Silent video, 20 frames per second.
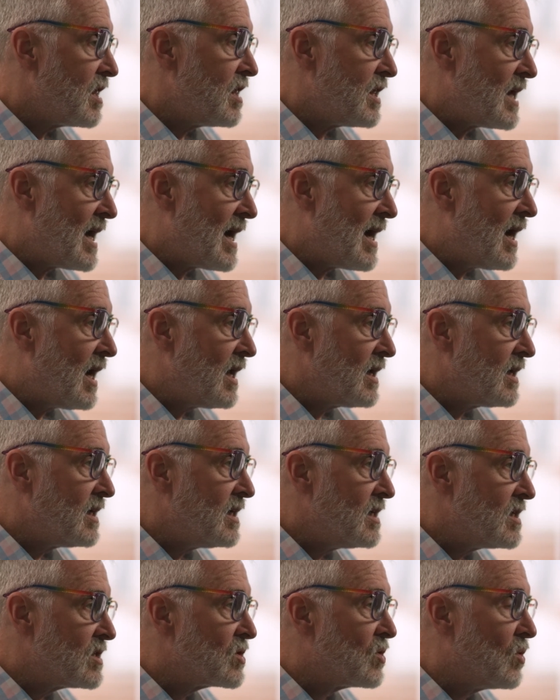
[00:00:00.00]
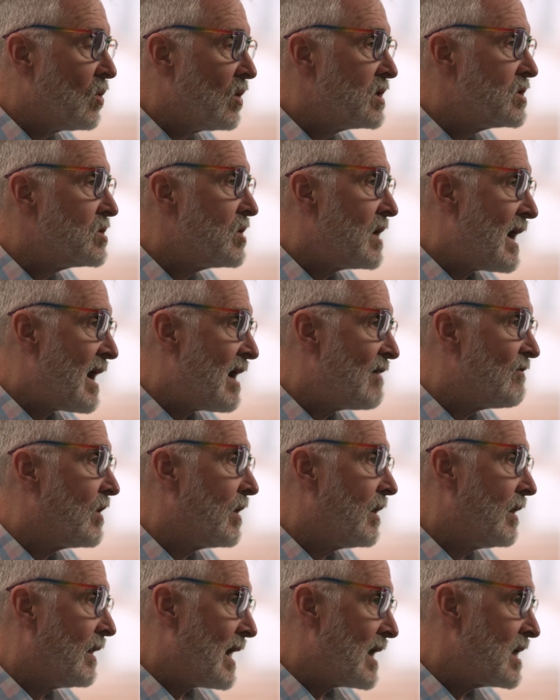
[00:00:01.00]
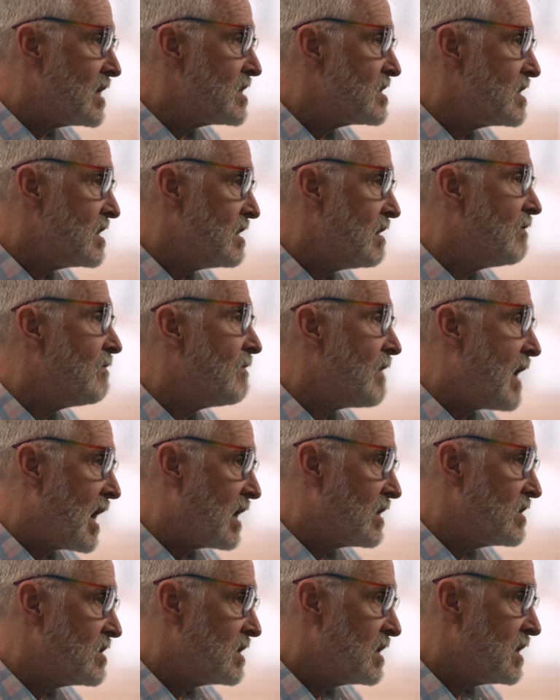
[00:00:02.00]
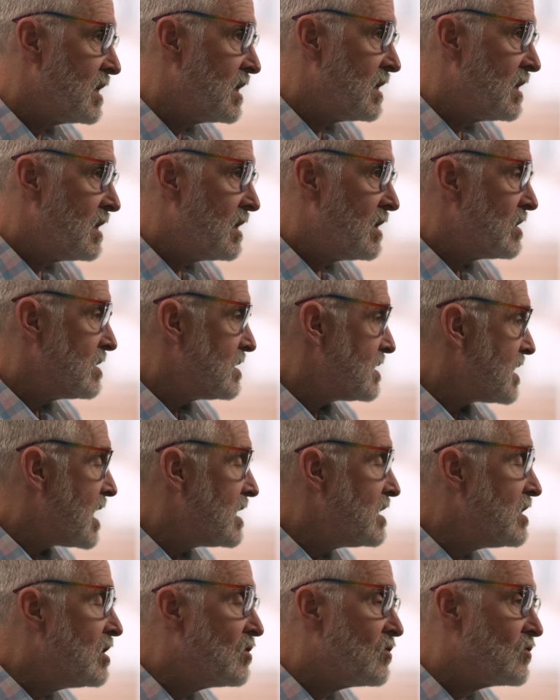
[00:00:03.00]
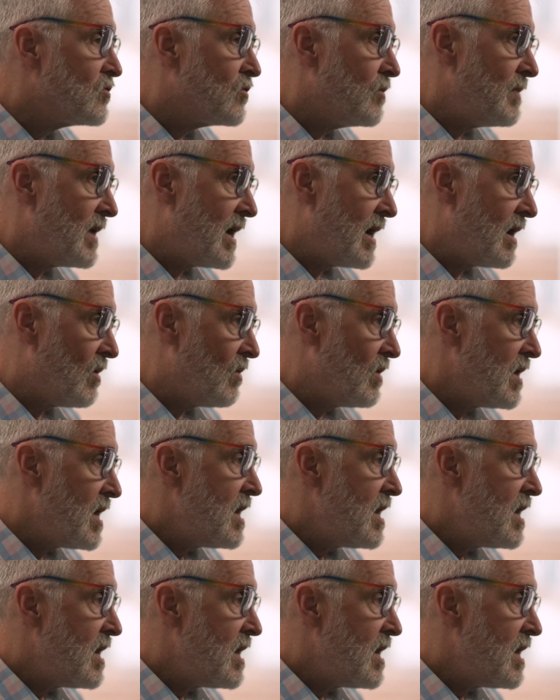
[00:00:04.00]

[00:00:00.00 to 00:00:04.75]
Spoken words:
That is going to have a legacy effect. 10 years from now,